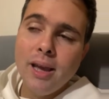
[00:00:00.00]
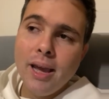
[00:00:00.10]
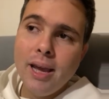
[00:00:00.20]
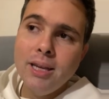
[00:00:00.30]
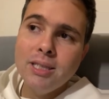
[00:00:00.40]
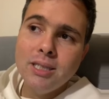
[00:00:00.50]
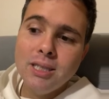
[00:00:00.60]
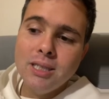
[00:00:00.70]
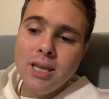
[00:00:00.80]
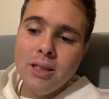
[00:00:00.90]
is to
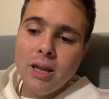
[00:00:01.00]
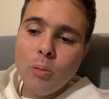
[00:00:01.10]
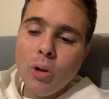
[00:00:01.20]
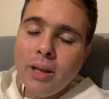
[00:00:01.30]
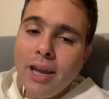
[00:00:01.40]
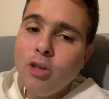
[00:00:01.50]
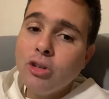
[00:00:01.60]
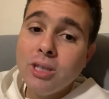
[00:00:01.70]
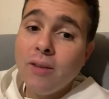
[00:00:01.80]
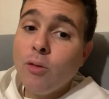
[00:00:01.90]
say that, well, angels
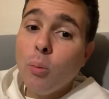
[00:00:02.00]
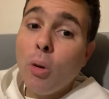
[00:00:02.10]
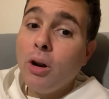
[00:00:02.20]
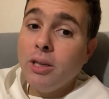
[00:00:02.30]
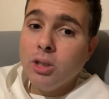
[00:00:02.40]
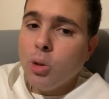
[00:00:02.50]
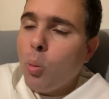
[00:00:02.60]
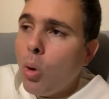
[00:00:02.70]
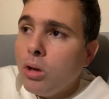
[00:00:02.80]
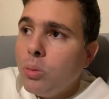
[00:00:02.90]
have no body, so
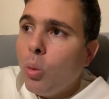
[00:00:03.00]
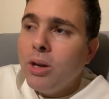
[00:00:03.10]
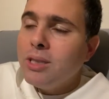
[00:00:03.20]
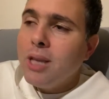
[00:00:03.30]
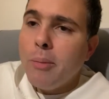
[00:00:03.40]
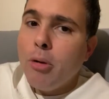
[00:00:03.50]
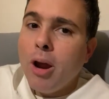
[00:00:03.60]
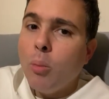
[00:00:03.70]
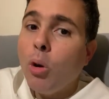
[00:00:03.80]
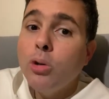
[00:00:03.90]
what is their
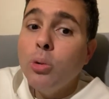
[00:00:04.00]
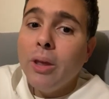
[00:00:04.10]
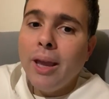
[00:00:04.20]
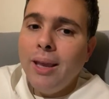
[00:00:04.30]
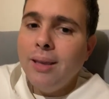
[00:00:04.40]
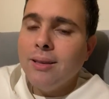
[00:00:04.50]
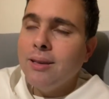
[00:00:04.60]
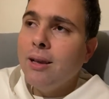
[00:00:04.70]
bread? What do they eat?